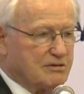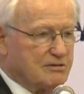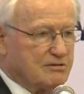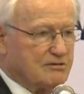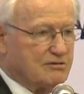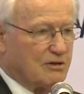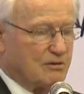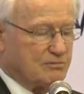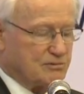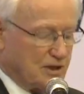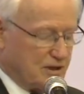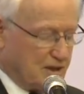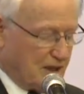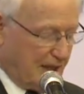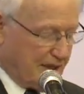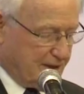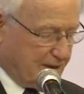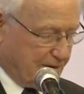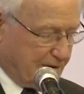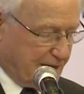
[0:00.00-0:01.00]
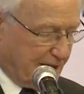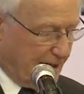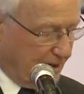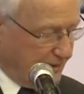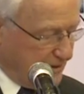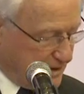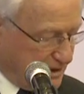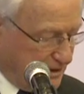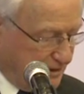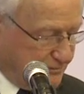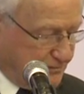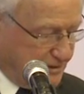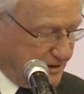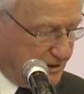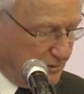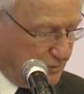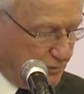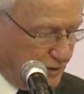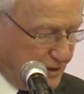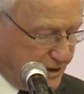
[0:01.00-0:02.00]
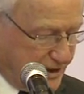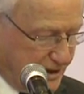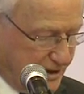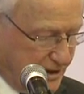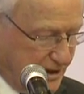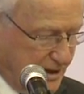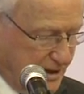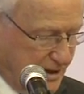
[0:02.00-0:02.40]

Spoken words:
So I'm delighted that other countries are working